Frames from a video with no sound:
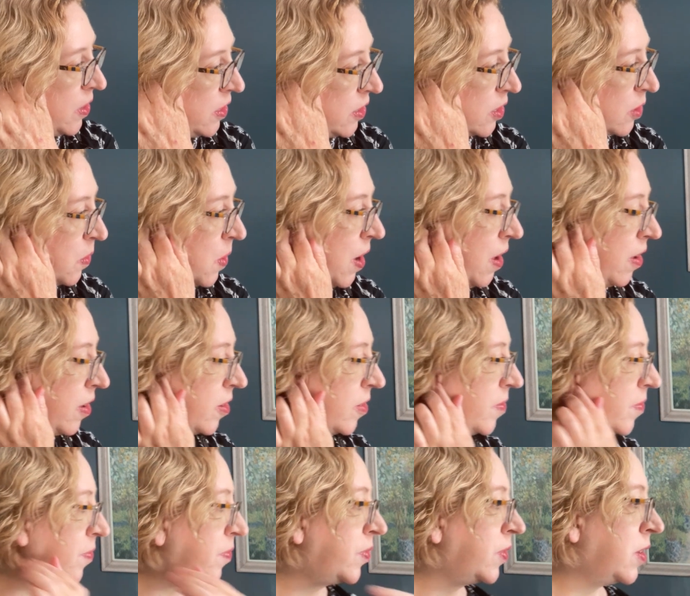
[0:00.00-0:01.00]
as well.
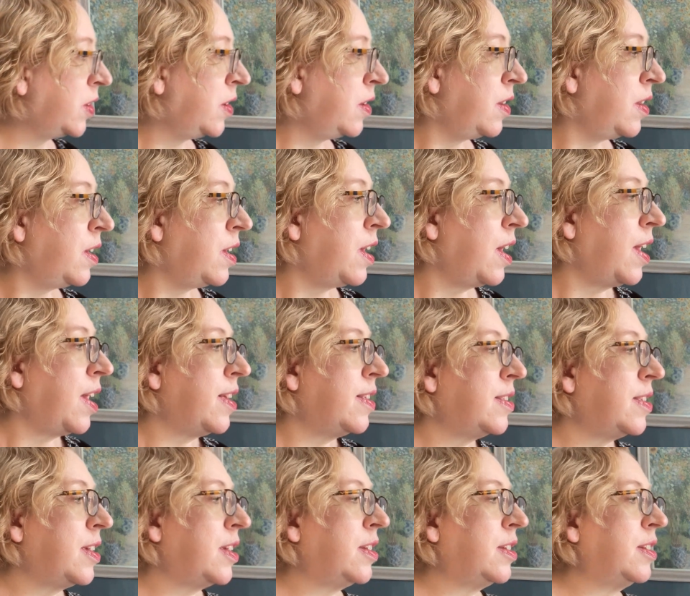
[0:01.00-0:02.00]
And
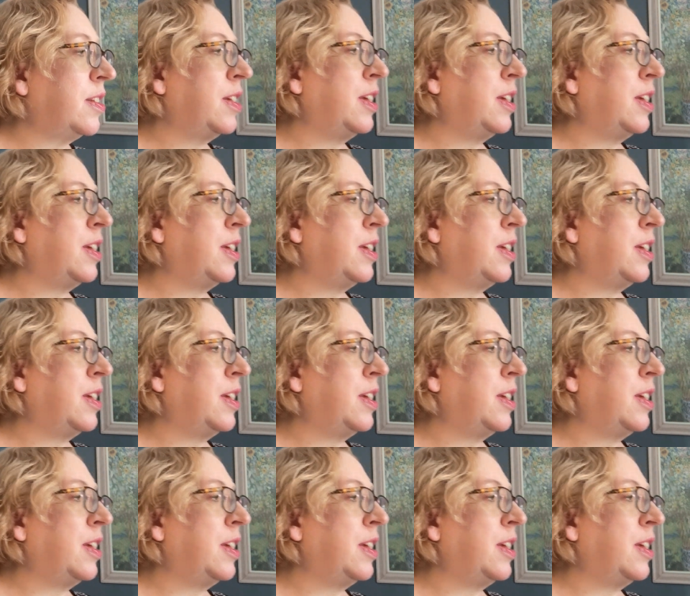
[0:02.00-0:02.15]
then